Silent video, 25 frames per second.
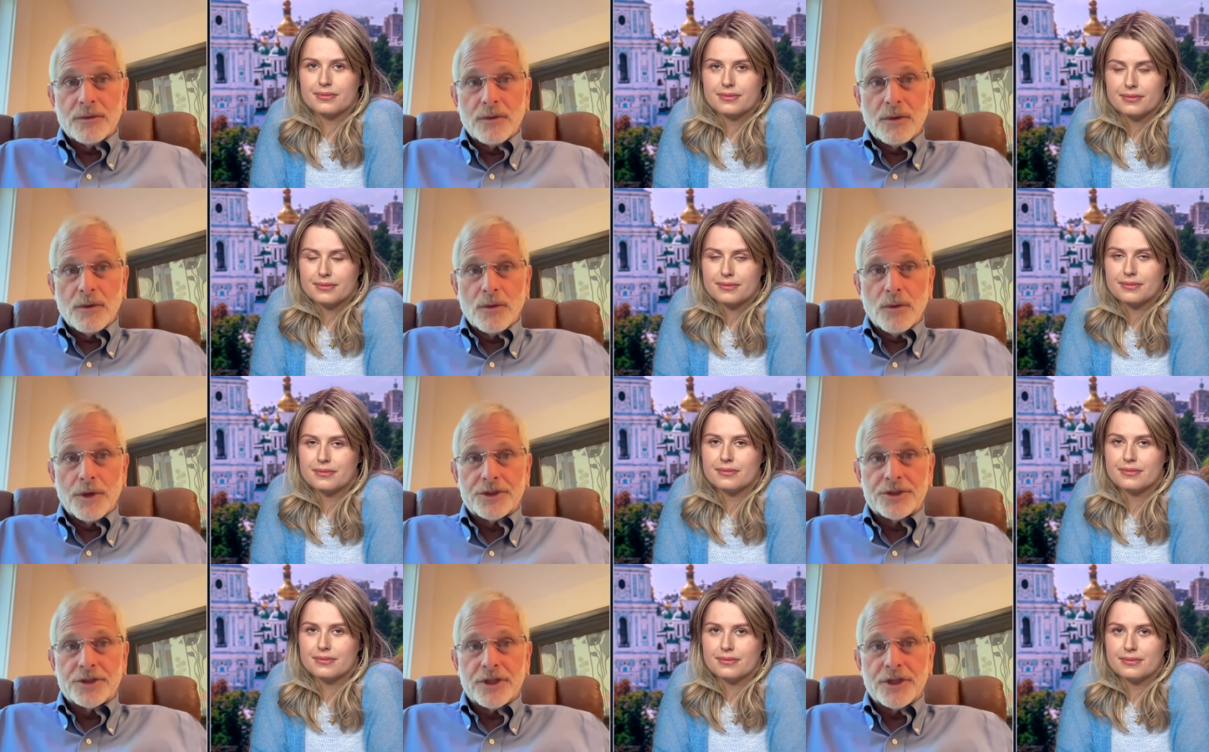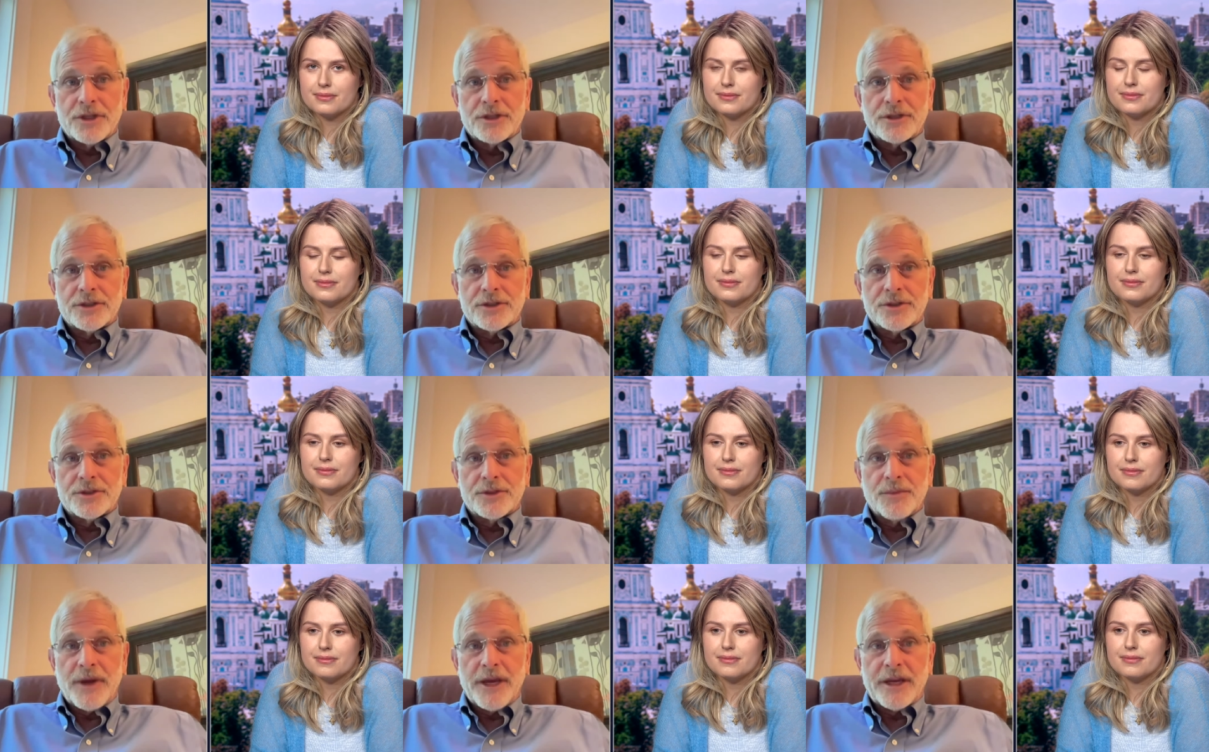Speaker 1: which
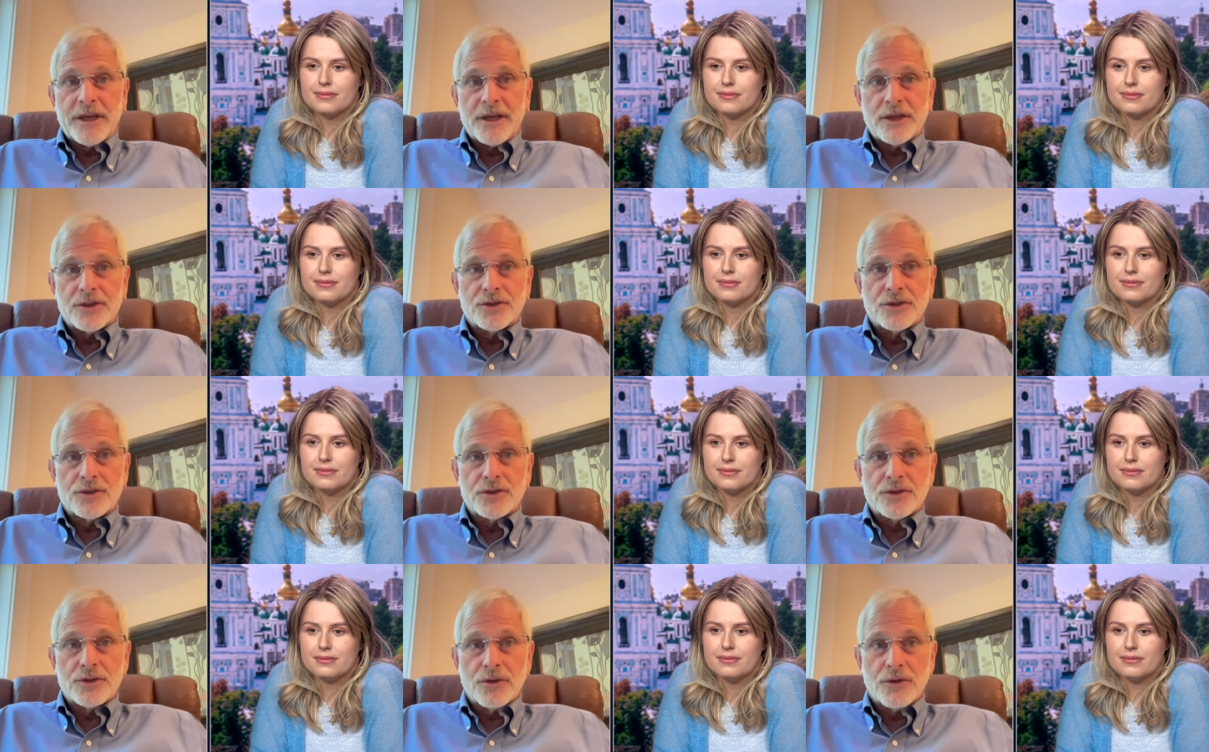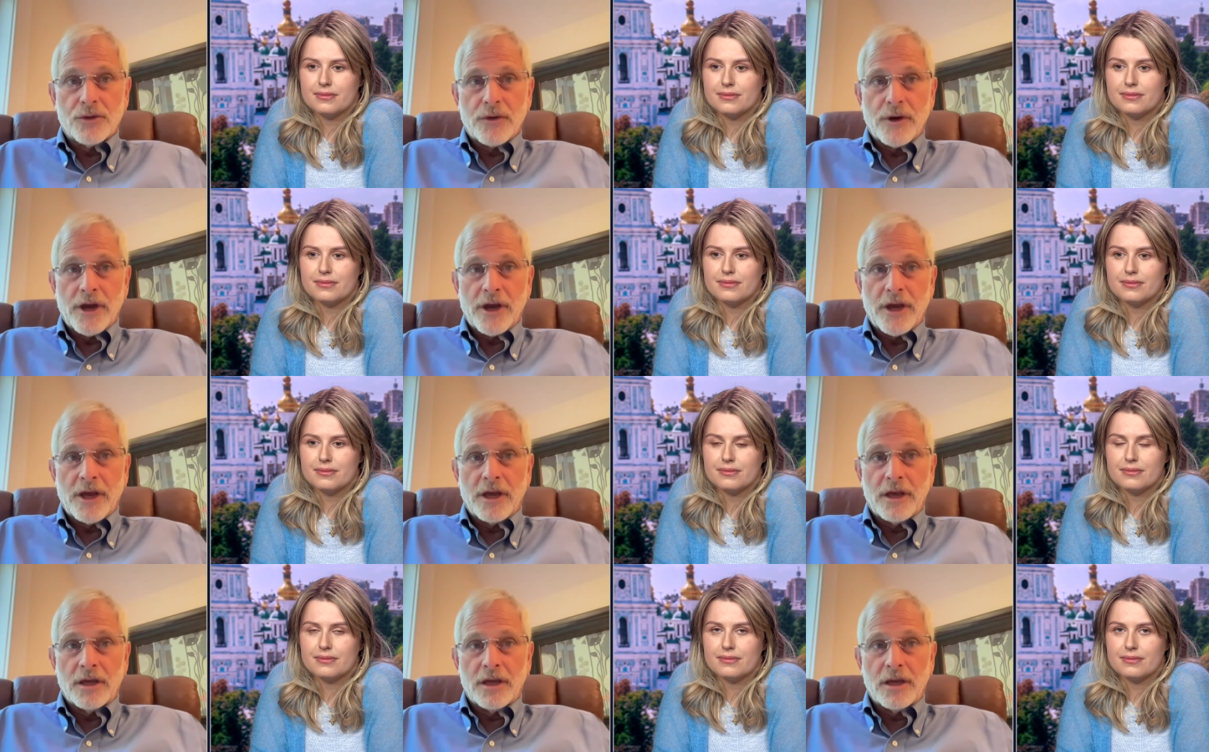is making sure
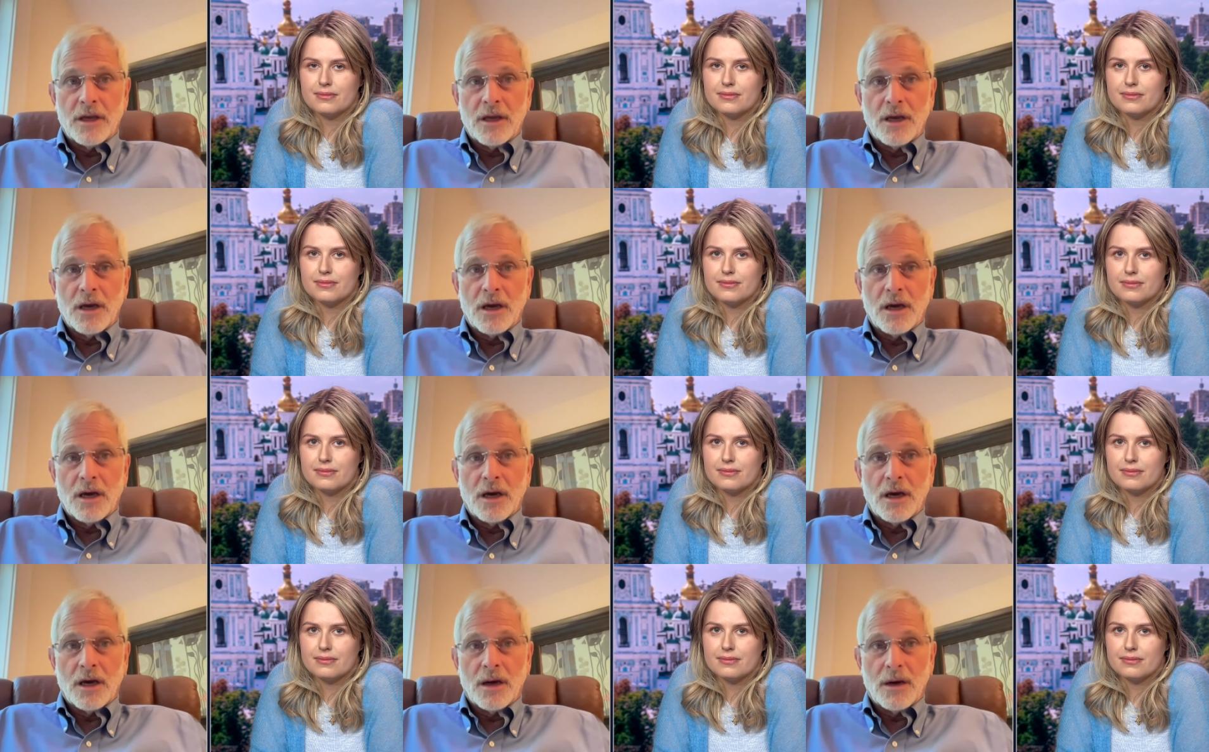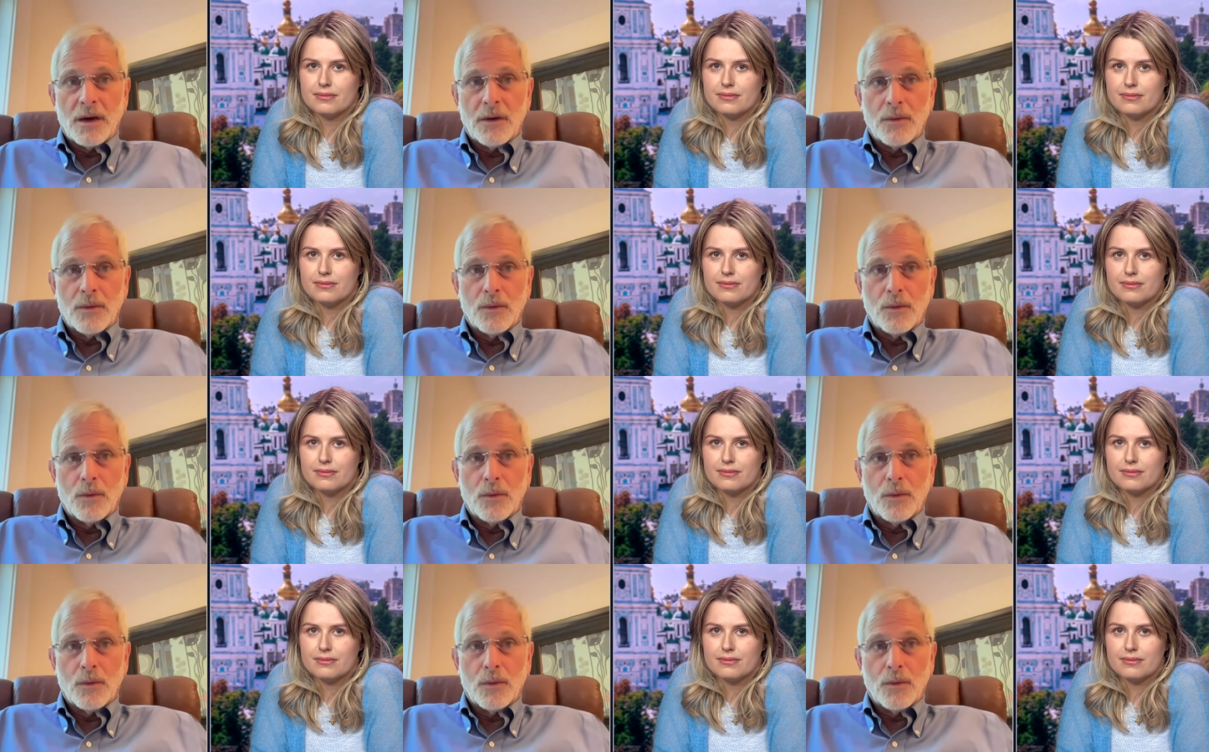Ukraine uh,